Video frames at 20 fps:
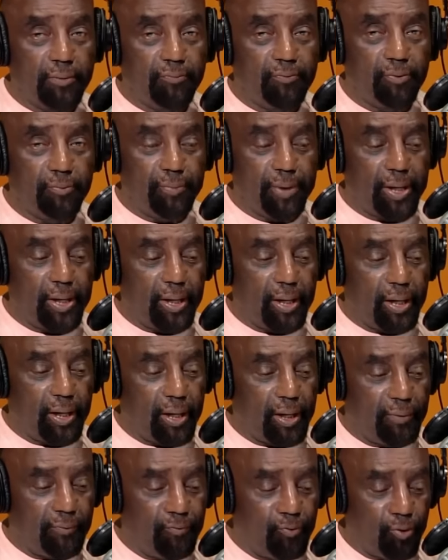
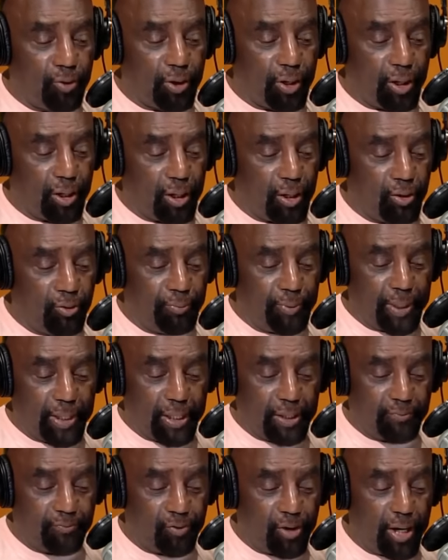for Open
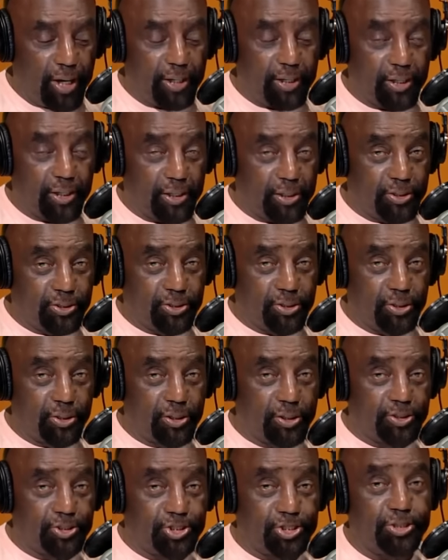Line Friday?
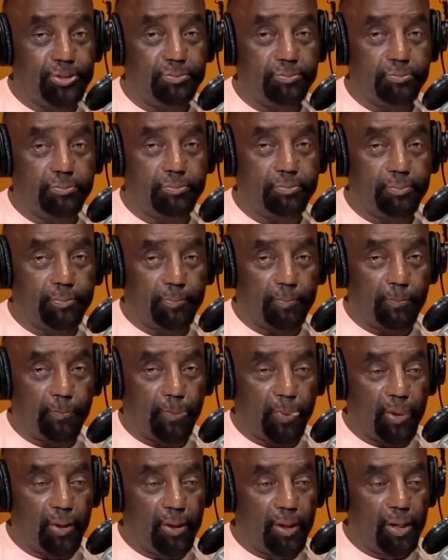It's deep
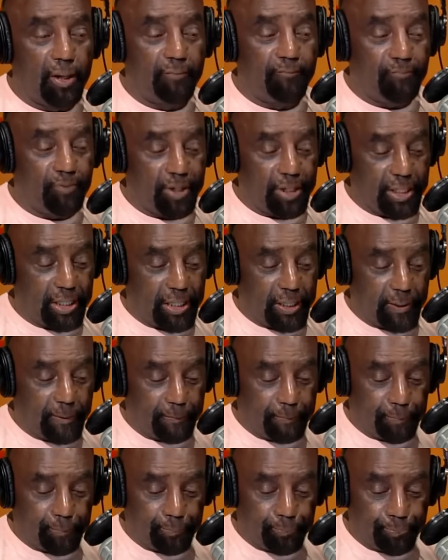and funny.
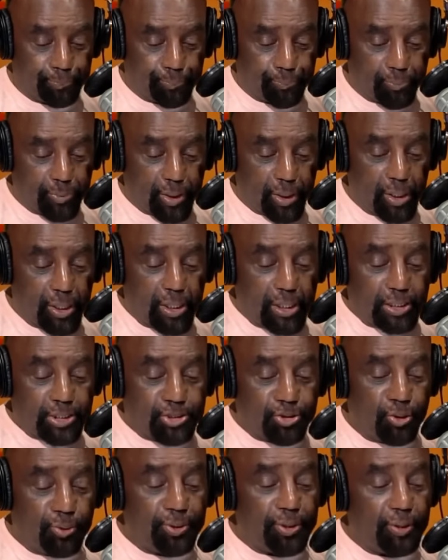
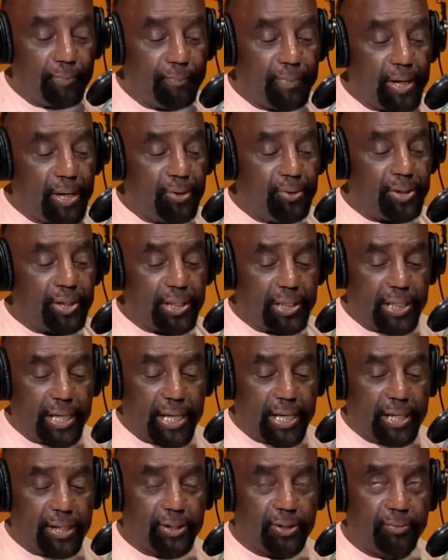So the American
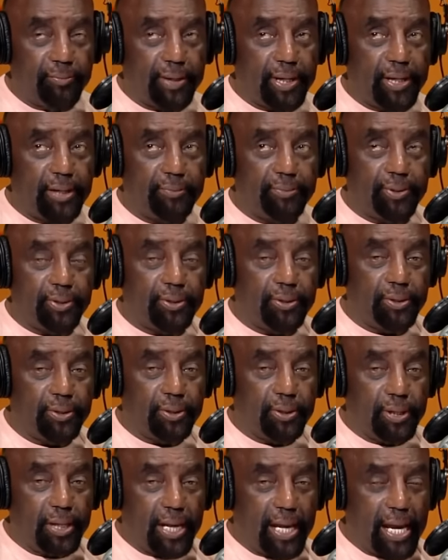Anchor Baby
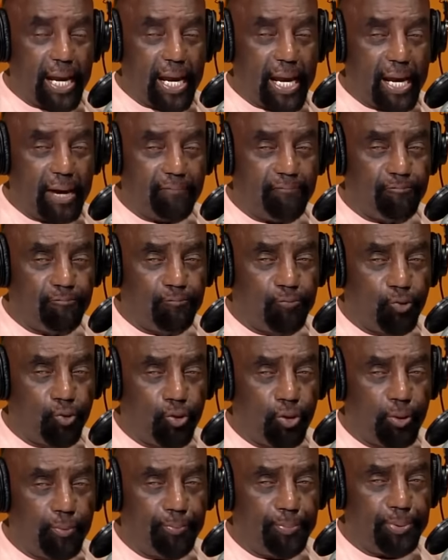at
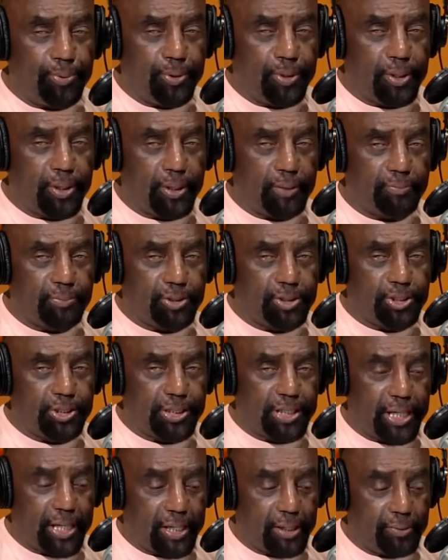4 p.m.
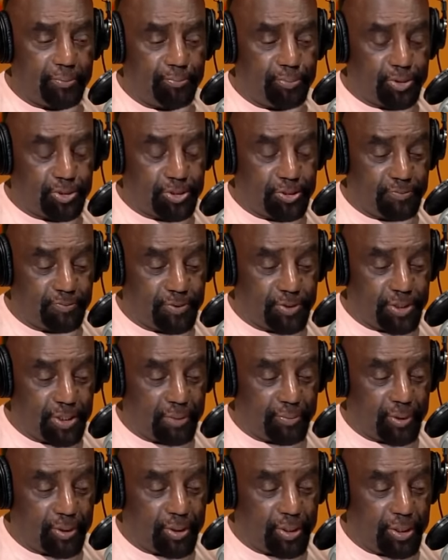today, Pacific
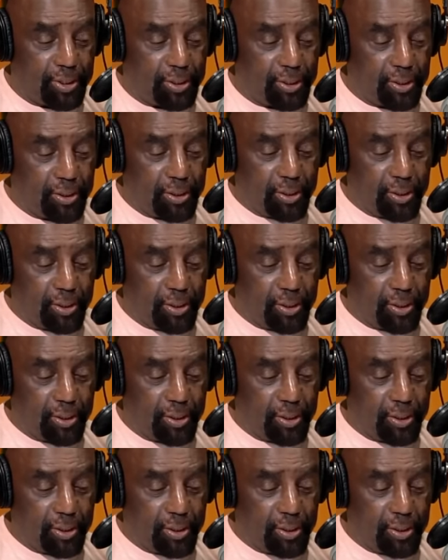time, all right?